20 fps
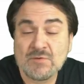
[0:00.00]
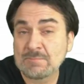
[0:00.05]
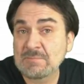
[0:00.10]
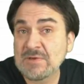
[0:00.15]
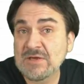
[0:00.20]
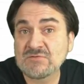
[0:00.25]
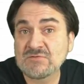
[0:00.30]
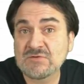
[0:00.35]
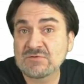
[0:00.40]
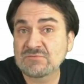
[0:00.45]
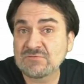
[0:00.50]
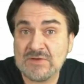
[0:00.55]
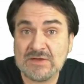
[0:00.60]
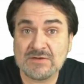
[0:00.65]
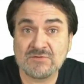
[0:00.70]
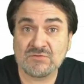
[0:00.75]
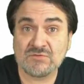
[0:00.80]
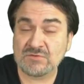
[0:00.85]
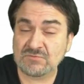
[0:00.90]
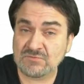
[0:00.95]
Amazing
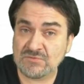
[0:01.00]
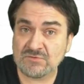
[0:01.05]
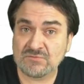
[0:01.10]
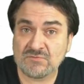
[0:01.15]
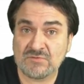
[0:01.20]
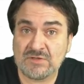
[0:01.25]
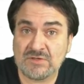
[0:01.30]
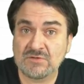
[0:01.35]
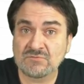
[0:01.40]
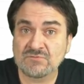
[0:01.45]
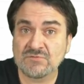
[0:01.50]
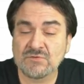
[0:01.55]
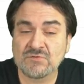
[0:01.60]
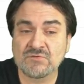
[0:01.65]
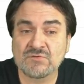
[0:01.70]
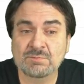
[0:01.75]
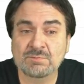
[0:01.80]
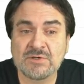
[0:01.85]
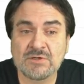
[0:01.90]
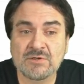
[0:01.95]
Fantasy 15,
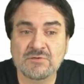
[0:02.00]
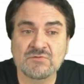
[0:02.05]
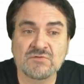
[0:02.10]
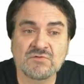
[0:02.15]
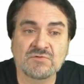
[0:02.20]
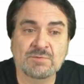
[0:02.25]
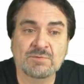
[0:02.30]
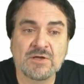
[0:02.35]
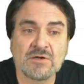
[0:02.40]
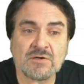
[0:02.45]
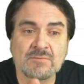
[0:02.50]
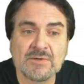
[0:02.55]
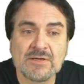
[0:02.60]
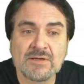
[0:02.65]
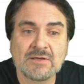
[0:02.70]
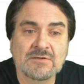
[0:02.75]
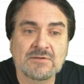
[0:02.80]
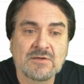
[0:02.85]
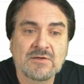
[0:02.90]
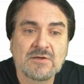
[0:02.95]
first appearance of Spider
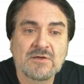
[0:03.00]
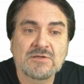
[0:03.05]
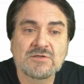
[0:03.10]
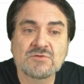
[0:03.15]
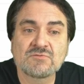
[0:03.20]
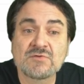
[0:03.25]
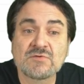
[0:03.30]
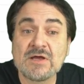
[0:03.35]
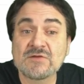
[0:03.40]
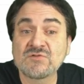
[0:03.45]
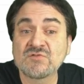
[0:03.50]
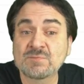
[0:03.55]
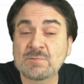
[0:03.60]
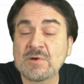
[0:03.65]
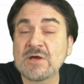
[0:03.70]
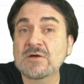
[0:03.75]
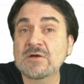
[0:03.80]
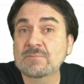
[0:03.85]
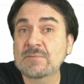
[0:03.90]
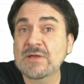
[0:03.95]
Man. You've got
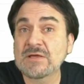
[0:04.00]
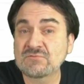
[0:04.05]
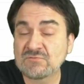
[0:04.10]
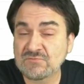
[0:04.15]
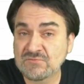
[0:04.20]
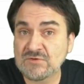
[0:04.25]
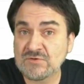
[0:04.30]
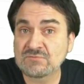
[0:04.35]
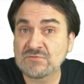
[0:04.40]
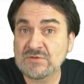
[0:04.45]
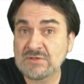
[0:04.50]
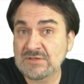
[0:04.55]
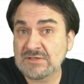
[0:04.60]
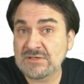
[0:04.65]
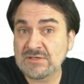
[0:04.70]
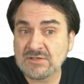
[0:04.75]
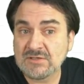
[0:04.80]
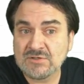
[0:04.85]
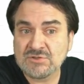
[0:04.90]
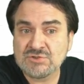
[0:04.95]
Spider Man 50,
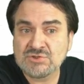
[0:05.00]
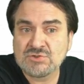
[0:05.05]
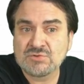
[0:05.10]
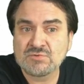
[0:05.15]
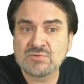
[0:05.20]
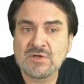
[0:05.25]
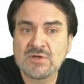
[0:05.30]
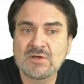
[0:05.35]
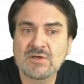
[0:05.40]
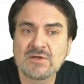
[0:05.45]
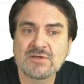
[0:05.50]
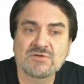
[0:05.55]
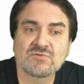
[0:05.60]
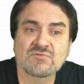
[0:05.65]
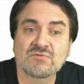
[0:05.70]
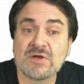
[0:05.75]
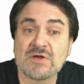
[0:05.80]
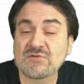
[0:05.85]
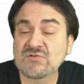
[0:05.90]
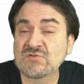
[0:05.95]
key issue.
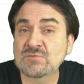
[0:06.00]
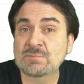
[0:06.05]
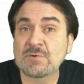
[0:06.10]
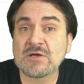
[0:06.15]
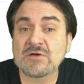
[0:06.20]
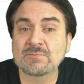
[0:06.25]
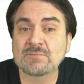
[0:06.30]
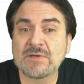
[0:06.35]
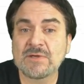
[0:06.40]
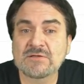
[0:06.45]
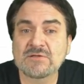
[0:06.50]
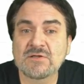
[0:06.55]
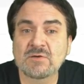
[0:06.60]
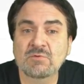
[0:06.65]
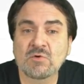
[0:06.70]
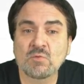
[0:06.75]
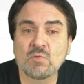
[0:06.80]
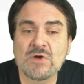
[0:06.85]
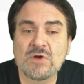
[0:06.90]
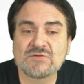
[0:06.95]
You've got Spider Man
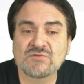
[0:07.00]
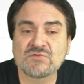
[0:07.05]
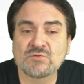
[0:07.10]
number one.